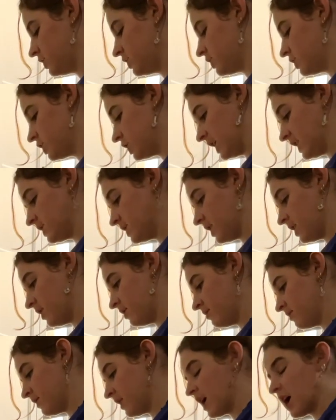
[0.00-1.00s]

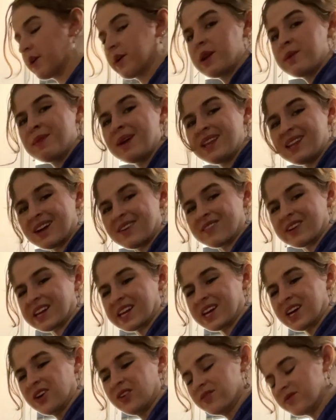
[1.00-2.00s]
Gesso? I already made that
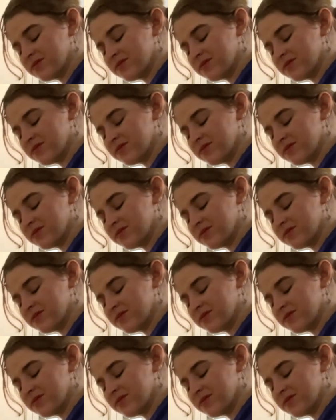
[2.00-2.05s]
video.